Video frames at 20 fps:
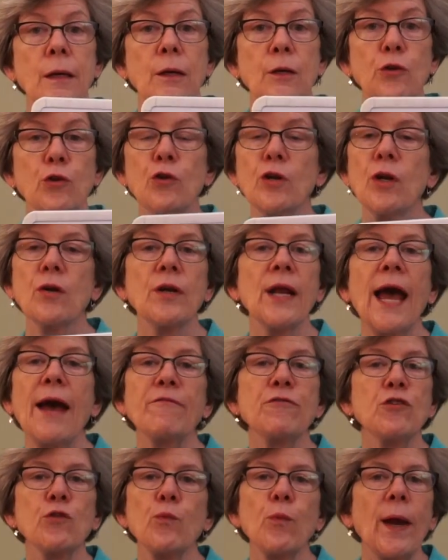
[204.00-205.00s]
You don't
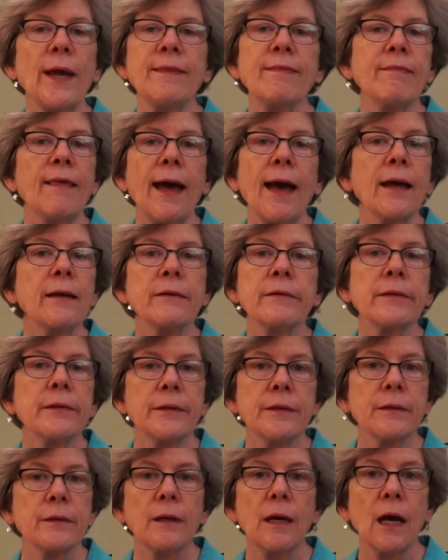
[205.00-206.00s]
have to write that.
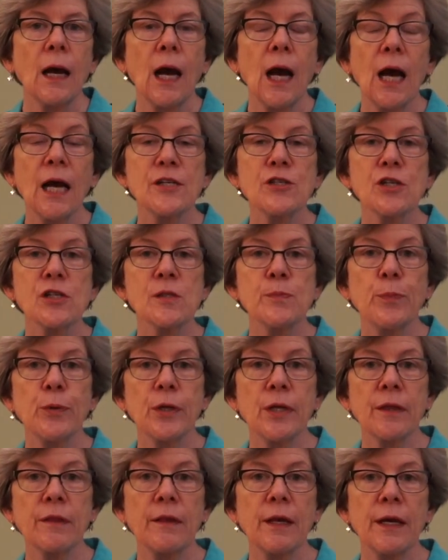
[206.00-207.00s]
I just
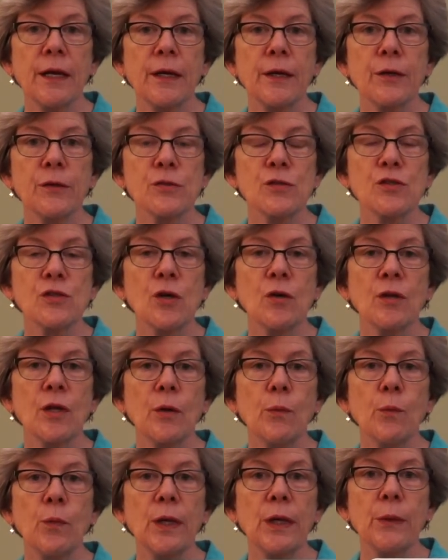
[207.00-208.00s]
put it there so
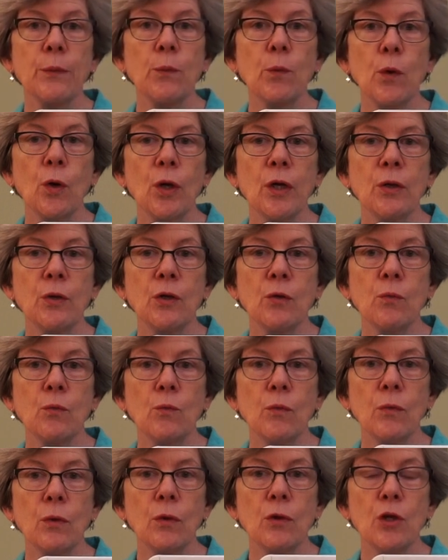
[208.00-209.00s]
that we
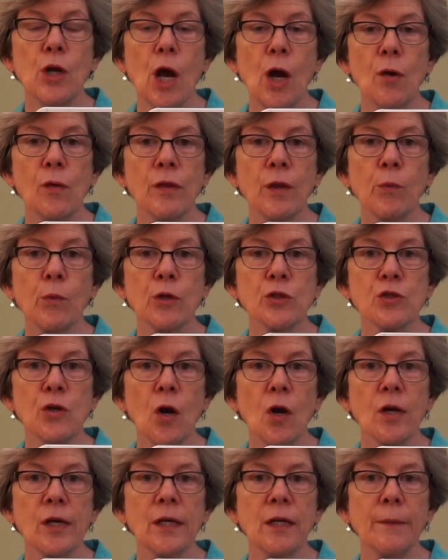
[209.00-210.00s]
would know that we're
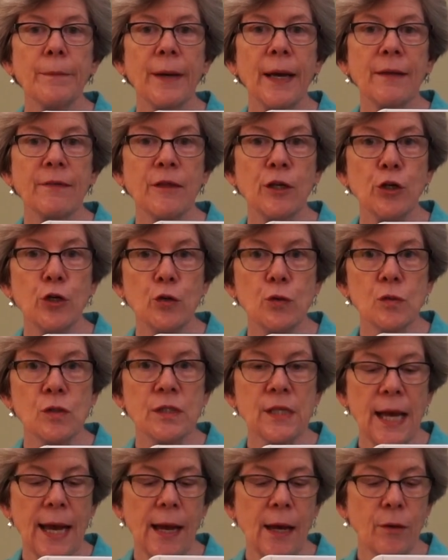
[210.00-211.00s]
talking about the new
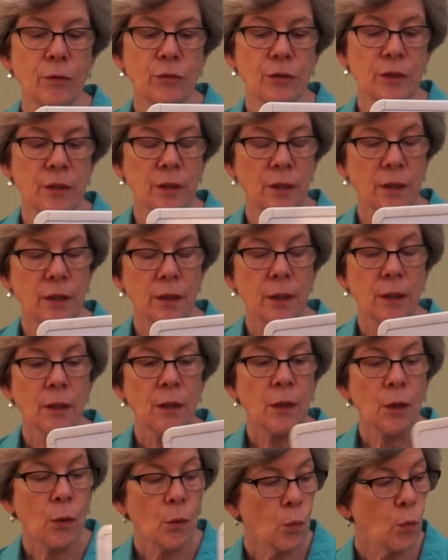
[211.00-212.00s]
sound.
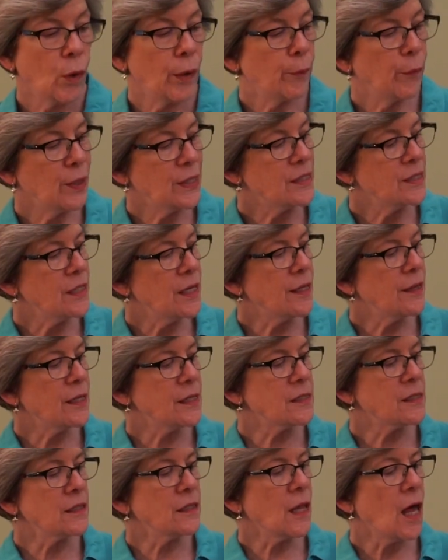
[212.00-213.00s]
When we see
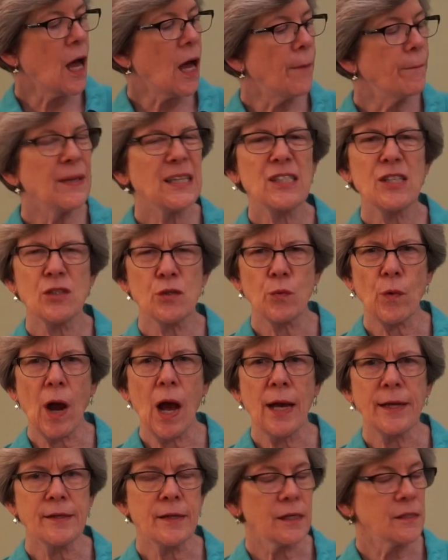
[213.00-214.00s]
this line, Mrs.
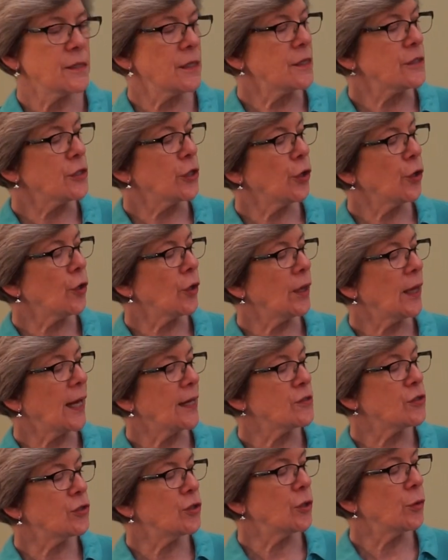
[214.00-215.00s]
Ryan does this in her
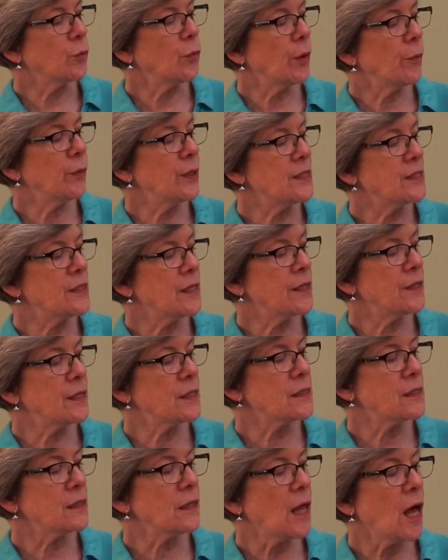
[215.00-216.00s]
class too. When we see
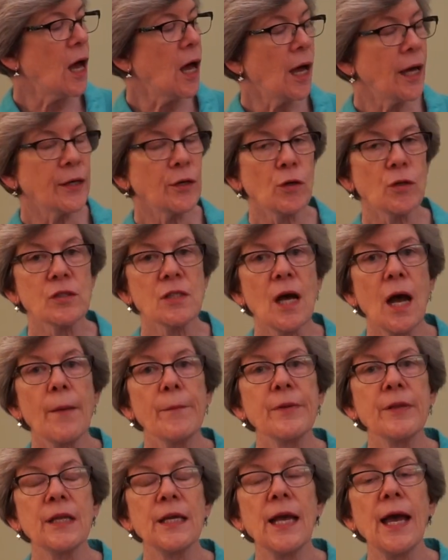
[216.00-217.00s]
this line on
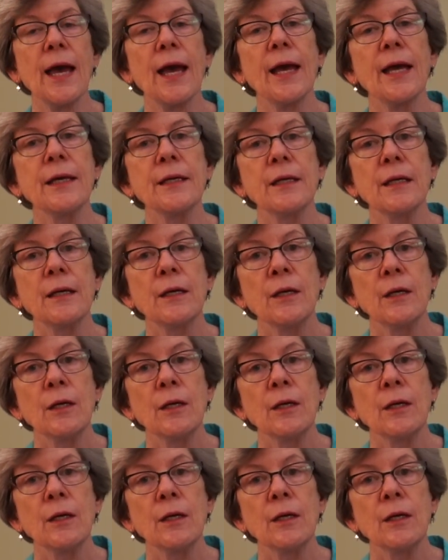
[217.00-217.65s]
top of the A,